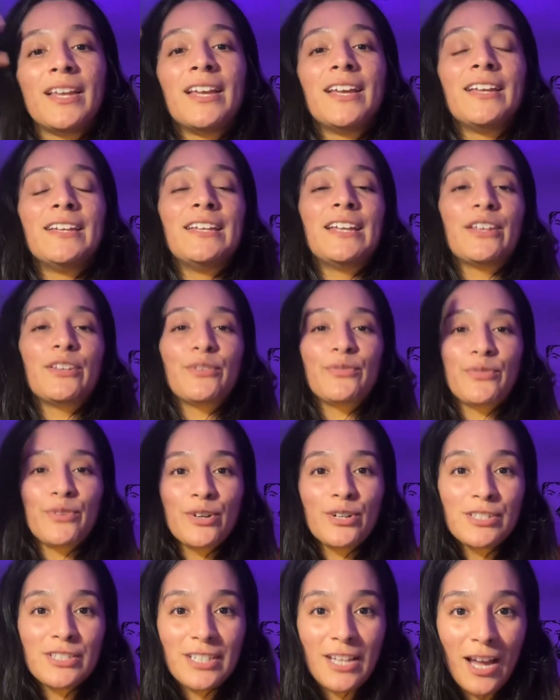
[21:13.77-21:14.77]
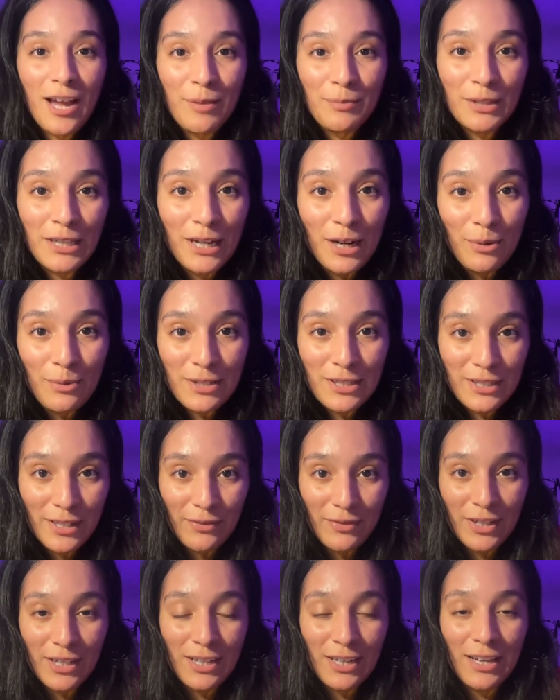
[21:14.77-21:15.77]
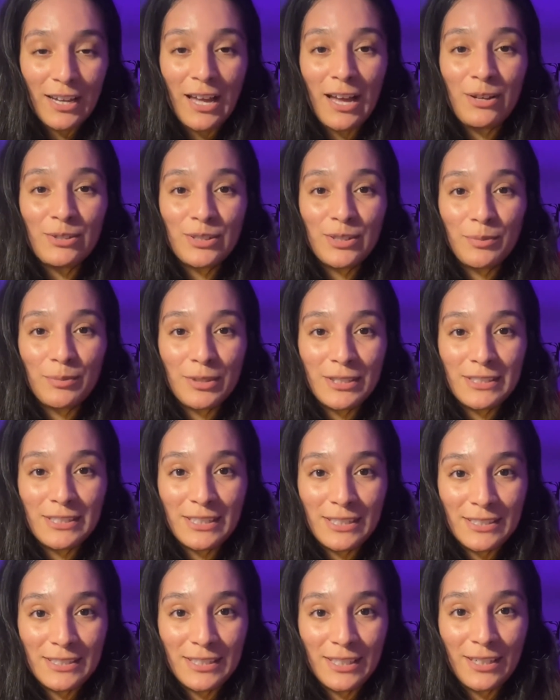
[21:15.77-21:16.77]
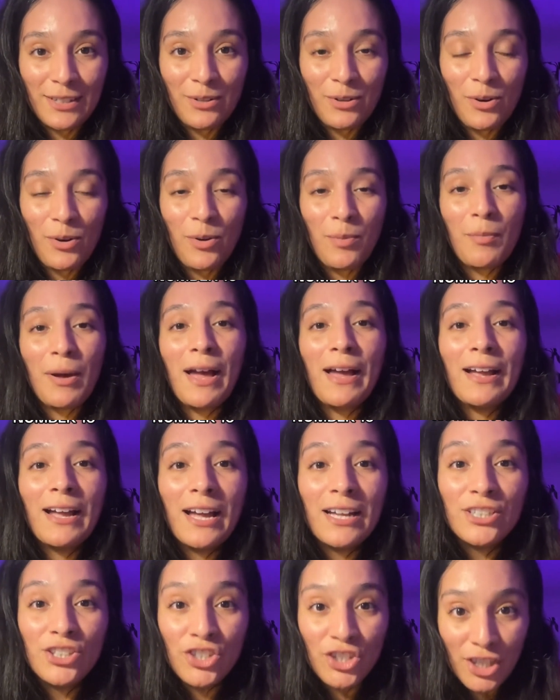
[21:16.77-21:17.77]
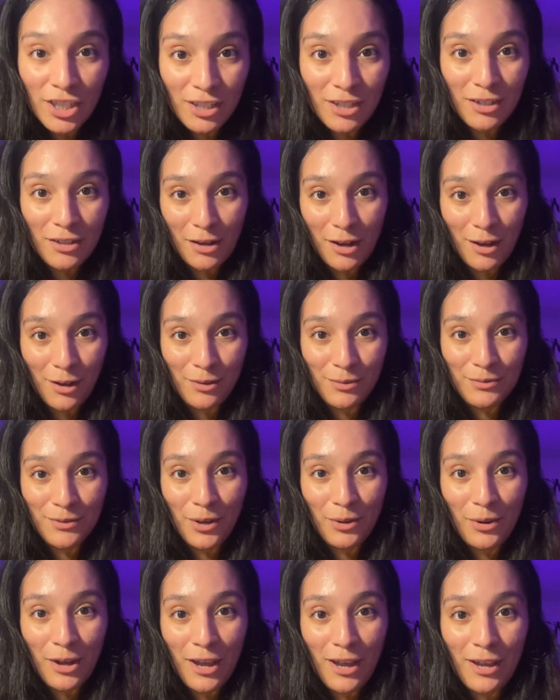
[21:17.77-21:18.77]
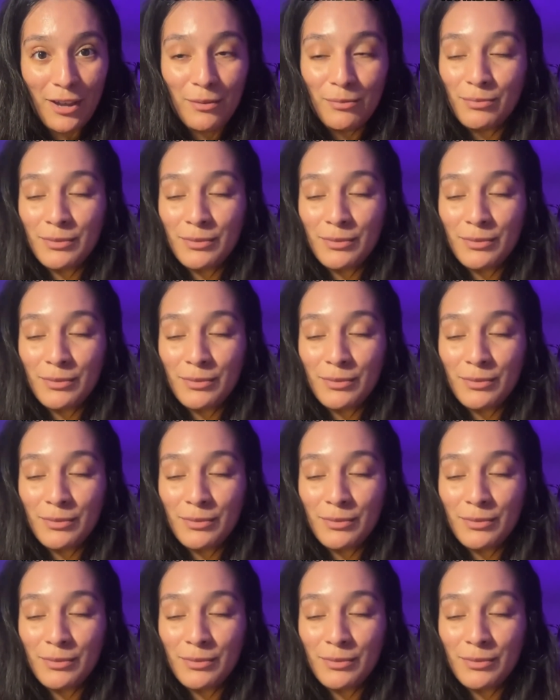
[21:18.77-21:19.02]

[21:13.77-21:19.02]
Now, the first time that I was living in a house number 16 home, I got cheated on, okay?